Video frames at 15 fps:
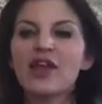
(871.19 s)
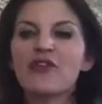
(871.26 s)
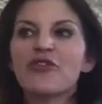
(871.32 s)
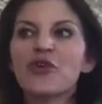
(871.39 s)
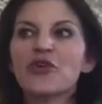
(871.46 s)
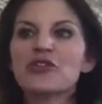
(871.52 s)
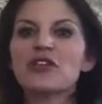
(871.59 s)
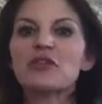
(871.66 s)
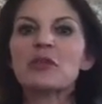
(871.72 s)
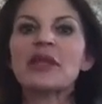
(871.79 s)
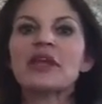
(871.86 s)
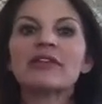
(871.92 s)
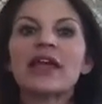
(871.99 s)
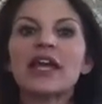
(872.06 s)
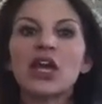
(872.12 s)
forces me
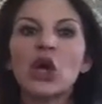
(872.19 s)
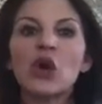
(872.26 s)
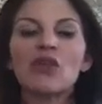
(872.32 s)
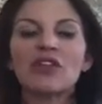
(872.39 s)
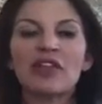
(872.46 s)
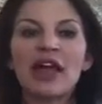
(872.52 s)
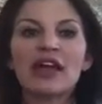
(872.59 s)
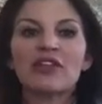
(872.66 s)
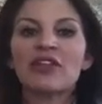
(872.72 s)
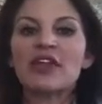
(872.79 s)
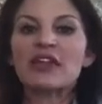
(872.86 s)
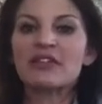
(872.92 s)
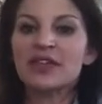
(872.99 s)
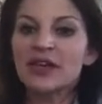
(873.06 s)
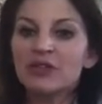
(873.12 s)
to let go of a lot of
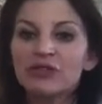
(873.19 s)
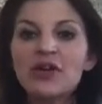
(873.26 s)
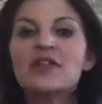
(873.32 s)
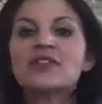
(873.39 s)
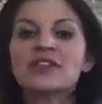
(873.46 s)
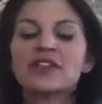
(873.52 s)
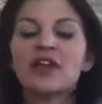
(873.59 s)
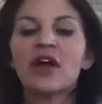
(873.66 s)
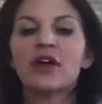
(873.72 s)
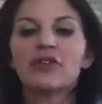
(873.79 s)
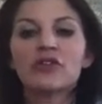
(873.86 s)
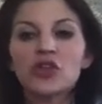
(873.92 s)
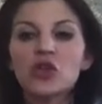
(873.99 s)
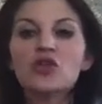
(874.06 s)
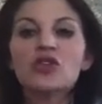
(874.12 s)
things that I've rested
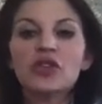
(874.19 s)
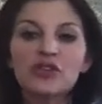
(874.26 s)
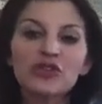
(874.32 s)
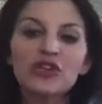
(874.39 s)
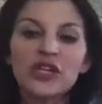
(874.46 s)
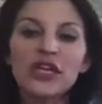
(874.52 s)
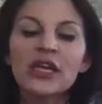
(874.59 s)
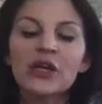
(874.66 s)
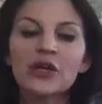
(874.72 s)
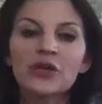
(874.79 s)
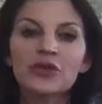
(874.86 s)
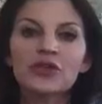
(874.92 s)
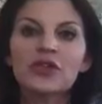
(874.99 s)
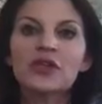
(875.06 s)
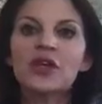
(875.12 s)
on, usually for
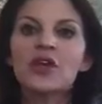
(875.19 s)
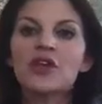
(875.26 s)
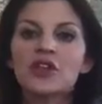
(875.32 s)
years.